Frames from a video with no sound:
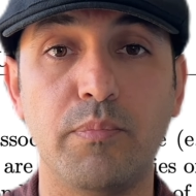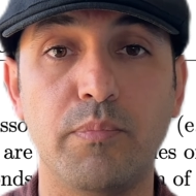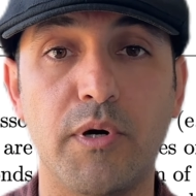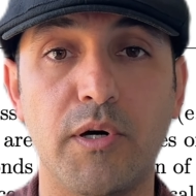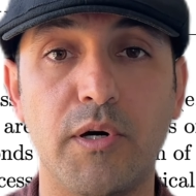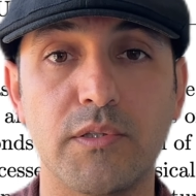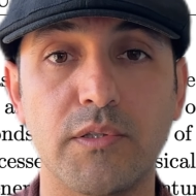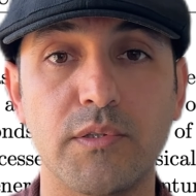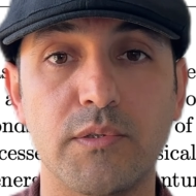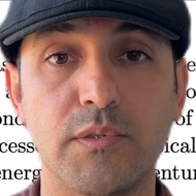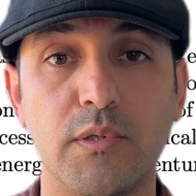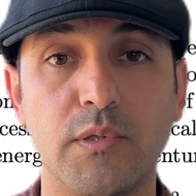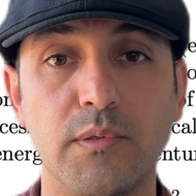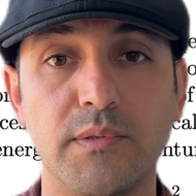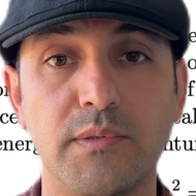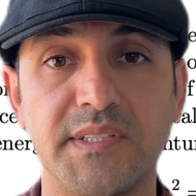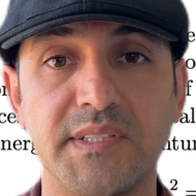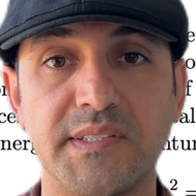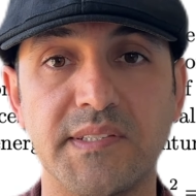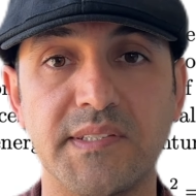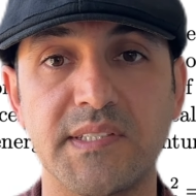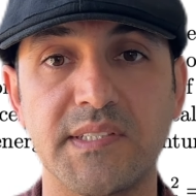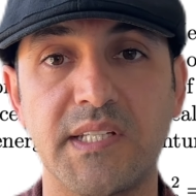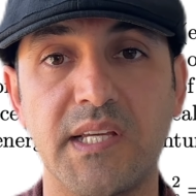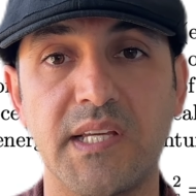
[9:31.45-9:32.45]
particles
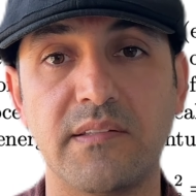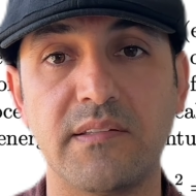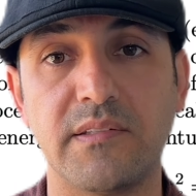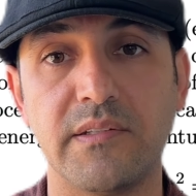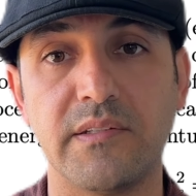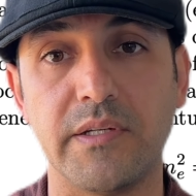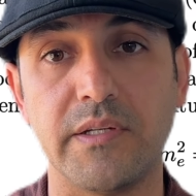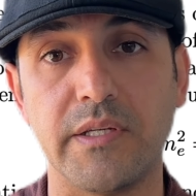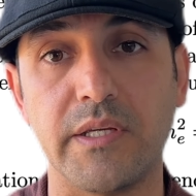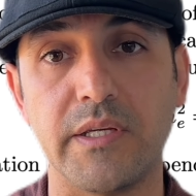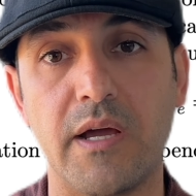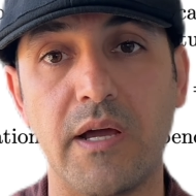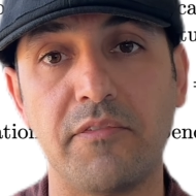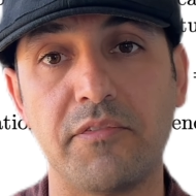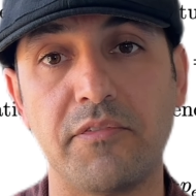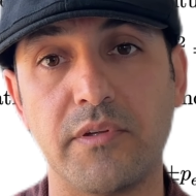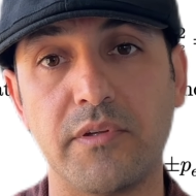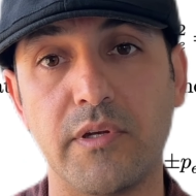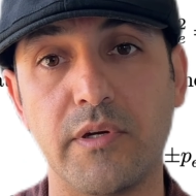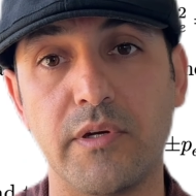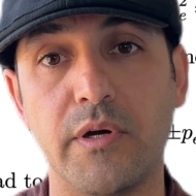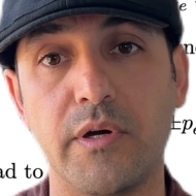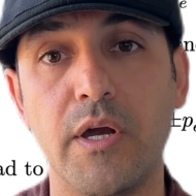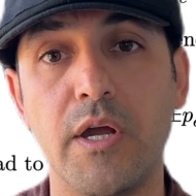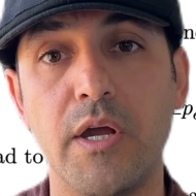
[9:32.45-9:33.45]
scattering
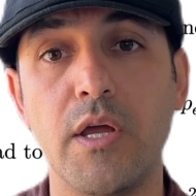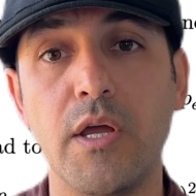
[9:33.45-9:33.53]
after